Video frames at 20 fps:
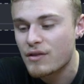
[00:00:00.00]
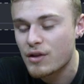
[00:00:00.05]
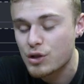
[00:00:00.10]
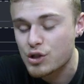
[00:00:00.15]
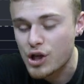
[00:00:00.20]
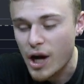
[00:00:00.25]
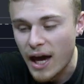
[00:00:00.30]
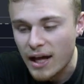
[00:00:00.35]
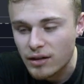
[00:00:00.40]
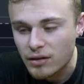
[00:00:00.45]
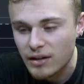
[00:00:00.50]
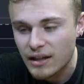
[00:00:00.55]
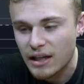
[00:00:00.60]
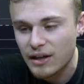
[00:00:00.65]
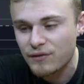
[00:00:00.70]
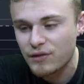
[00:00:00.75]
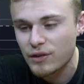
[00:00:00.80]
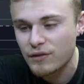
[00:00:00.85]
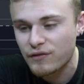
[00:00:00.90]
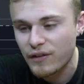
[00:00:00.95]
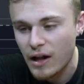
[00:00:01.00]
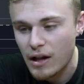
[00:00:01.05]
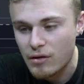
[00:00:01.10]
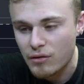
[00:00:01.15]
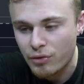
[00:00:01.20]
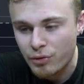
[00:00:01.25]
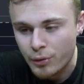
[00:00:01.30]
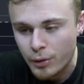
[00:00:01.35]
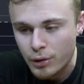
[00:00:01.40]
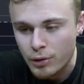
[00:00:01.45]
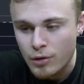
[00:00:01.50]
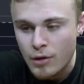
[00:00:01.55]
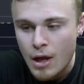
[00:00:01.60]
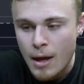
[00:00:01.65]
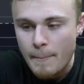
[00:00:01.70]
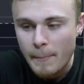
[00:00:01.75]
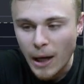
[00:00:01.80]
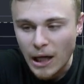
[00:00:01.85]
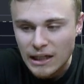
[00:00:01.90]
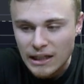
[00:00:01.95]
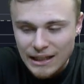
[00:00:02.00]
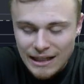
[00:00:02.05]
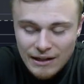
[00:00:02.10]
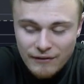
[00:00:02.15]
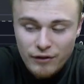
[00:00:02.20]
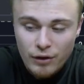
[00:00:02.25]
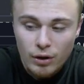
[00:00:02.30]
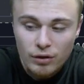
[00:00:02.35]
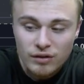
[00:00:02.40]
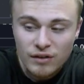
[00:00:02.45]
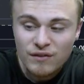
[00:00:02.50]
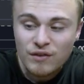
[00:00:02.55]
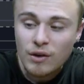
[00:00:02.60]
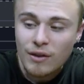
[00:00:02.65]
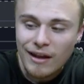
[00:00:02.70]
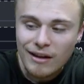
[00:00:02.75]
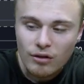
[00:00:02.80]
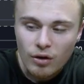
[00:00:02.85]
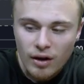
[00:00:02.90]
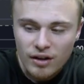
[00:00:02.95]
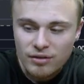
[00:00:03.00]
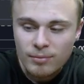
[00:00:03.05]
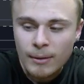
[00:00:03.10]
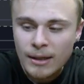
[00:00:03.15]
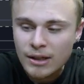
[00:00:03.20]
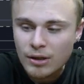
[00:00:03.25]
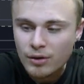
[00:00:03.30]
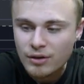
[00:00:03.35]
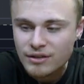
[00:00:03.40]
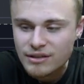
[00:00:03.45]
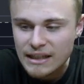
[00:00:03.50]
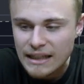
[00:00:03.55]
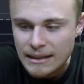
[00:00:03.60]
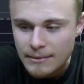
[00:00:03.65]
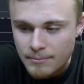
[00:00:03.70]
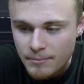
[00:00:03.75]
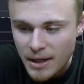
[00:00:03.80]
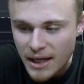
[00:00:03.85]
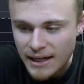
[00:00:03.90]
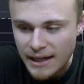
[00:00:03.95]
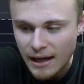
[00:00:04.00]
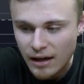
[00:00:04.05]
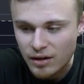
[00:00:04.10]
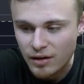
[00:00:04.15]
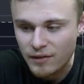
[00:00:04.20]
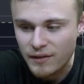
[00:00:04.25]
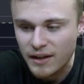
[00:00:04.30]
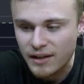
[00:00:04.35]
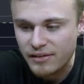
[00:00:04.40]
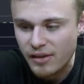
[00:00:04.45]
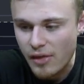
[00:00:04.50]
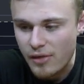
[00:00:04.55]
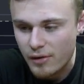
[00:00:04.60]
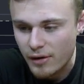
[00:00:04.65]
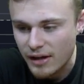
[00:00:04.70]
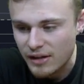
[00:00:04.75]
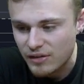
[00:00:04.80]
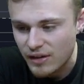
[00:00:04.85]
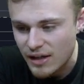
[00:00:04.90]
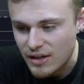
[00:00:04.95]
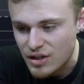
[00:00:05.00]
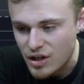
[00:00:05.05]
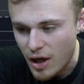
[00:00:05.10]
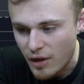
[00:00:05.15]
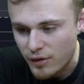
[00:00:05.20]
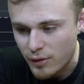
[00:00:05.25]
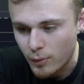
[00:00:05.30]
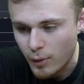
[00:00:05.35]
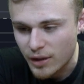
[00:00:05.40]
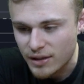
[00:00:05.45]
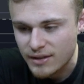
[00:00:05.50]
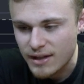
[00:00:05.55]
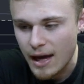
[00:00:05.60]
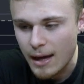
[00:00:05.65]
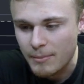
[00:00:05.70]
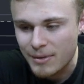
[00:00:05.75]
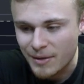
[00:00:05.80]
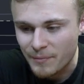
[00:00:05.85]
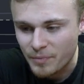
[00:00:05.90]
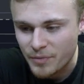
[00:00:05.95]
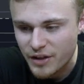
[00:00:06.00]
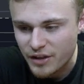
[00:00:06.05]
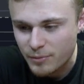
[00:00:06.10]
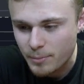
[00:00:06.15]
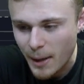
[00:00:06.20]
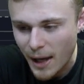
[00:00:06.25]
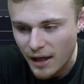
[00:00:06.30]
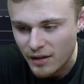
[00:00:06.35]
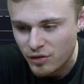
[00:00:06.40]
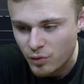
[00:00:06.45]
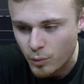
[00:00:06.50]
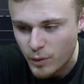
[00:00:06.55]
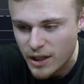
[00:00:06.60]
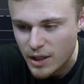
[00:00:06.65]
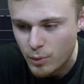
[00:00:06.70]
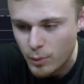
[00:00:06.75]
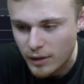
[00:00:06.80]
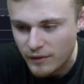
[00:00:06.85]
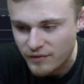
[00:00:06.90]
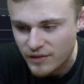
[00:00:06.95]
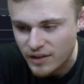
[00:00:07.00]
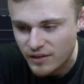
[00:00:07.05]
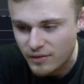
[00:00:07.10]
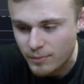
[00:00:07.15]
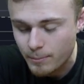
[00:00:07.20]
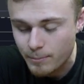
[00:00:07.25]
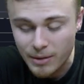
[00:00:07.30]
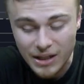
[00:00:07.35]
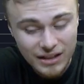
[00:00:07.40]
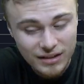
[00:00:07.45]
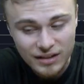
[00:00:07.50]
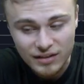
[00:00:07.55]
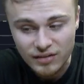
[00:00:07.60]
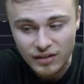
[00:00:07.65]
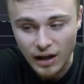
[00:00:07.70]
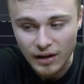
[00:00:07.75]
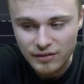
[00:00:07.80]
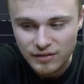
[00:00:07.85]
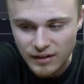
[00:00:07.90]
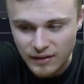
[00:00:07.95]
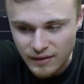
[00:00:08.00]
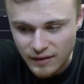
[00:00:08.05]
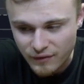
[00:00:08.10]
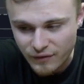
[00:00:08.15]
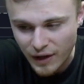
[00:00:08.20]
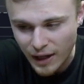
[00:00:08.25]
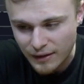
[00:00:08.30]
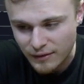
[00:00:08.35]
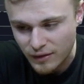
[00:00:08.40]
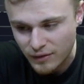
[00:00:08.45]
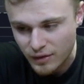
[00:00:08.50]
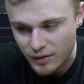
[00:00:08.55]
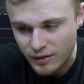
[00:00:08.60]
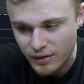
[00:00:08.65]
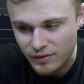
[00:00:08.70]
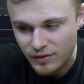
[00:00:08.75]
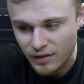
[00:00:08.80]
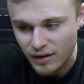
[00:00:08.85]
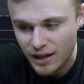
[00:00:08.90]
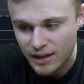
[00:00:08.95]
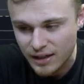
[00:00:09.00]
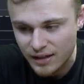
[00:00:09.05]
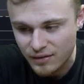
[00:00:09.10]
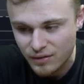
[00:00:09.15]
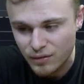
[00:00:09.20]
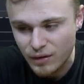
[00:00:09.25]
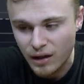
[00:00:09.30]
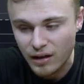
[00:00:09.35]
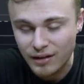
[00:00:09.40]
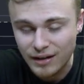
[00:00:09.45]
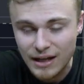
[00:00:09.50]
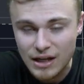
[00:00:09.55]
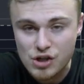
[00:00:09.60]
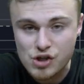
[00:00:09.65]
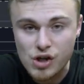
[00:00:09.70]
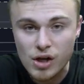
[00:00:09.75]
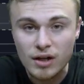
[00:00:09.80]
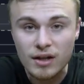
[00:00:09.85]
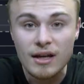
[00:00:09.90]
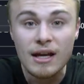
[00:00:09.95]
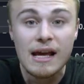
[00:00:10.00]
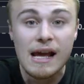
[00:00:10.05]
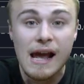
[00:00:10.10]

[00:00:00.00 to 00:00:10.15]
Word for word: the channel and if you followed through. But for those of you that lost money or didn't make out on this, there is another one coming. This past week, we've just been discussing the fact that there is a lot of consolidation